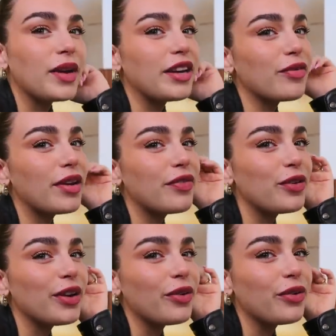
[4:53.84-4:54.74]
waiting for my
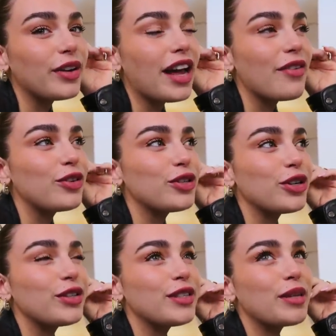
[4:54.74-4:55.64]
food. I ordered
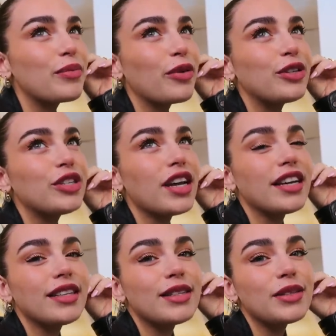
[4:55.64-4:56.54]
avocado and poached
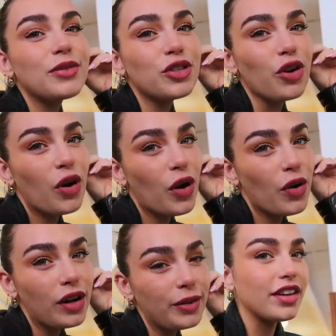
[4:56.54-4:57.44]
eggs,
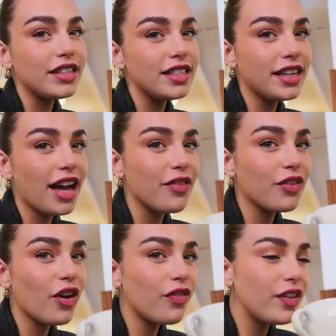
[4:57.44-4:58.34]
chocora, having a
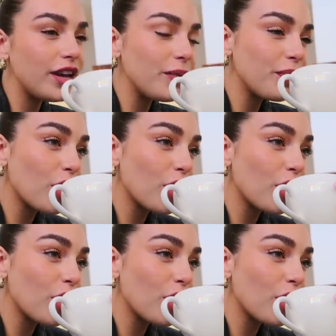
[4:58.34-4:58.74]
decaf coffee.